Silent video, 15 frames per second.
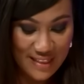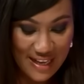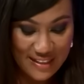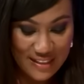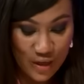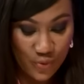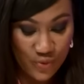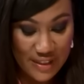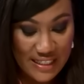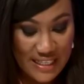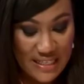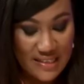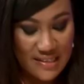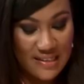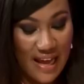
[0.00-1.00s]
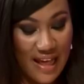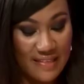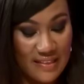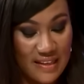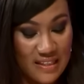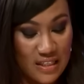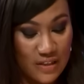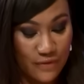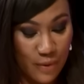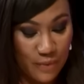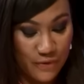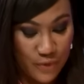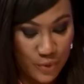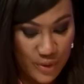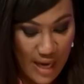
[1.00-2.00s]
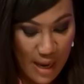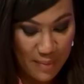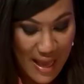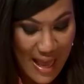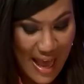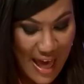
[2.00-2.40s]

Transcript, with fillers: that they released. And this is from Funam.